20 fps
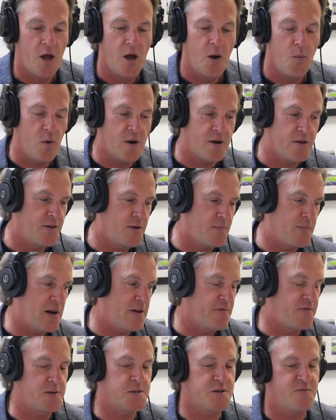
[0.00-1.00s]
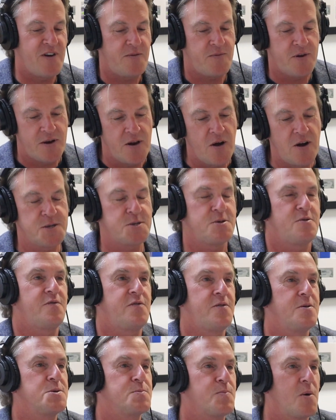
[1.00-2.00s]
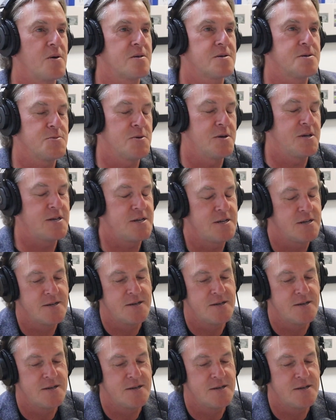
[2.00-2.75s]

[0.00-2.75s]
One of the benefits of having a nice new fuse box, really.